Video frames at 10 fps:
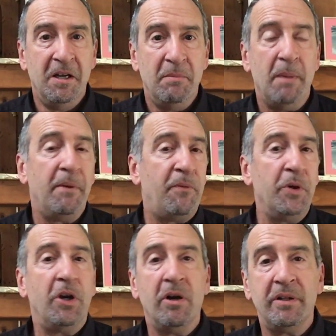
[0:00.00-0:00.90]
But before
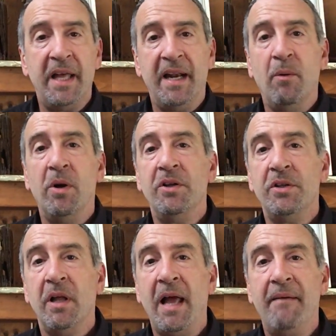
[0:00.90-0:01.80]
you heard that, I wanted
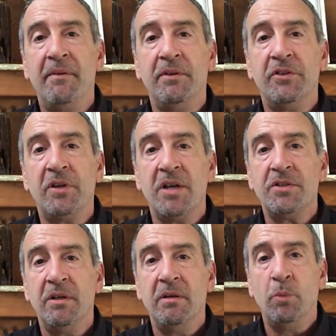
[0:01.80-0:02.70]
you to have a
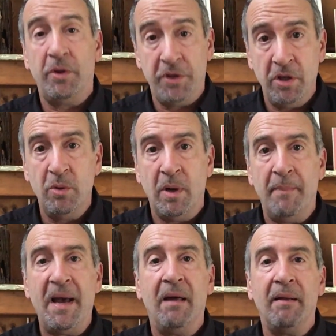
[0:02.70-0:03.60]
discussion with you
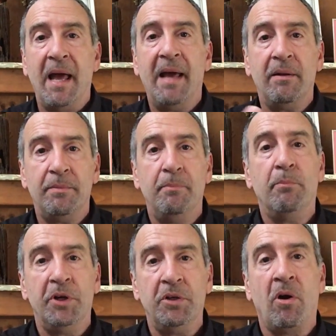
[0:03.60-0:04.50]
about how to
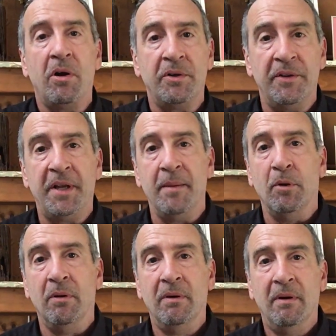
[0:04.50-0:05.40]
bring your heart to the table.
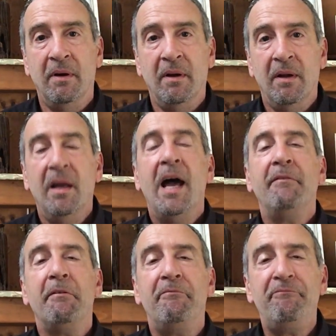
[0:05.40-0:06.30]

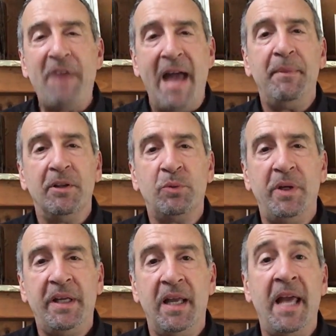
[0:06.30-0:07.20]
Have a fabulous
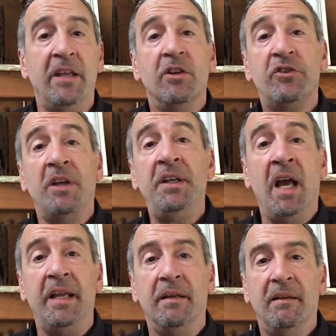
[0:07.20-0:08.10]
weekend. Hey, Sunday
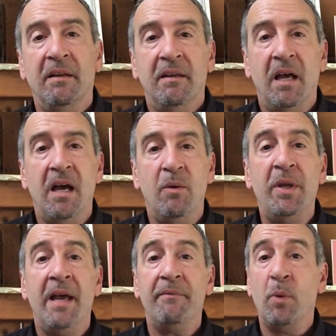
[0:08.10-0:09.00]
night, we
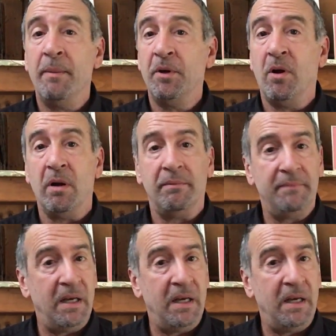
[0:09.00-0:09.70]
have a webinar,